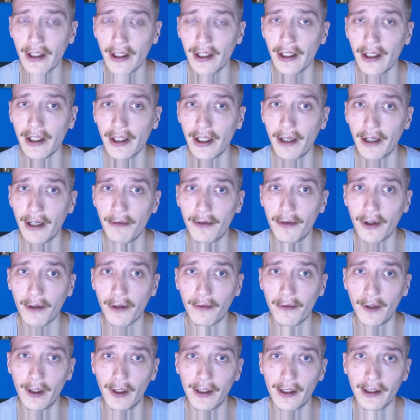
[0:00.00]
If you are
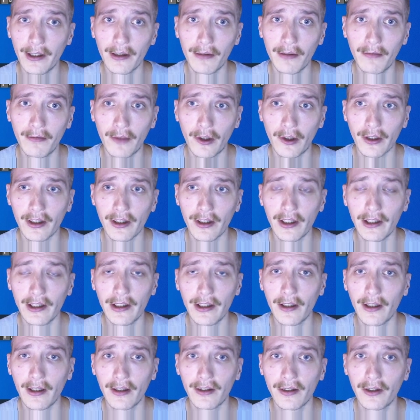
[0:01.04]
willing more
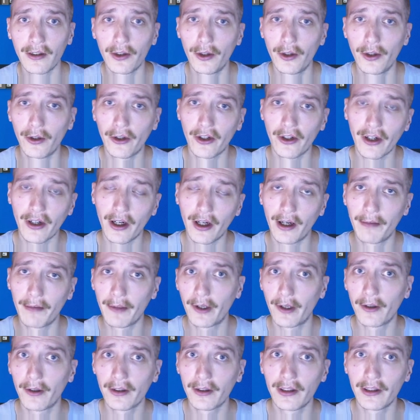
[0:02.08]
detailed tour
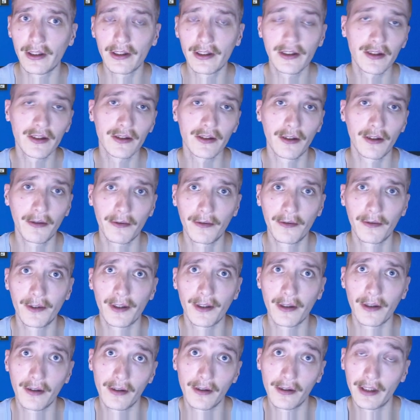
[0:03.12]
about this software,
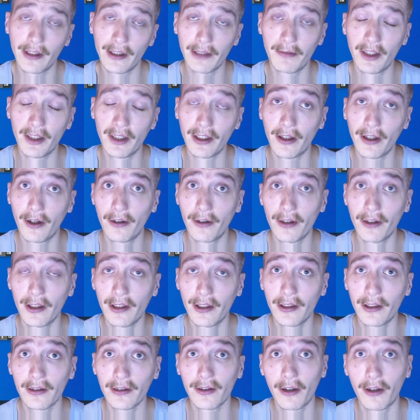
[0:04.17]
let me know
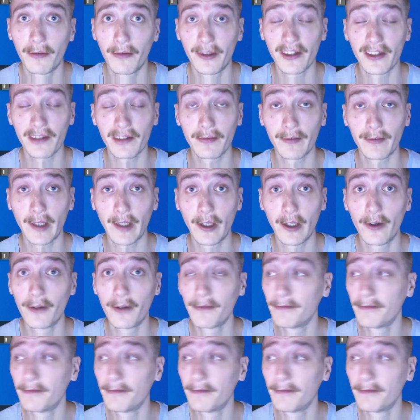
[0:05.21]
in comments below.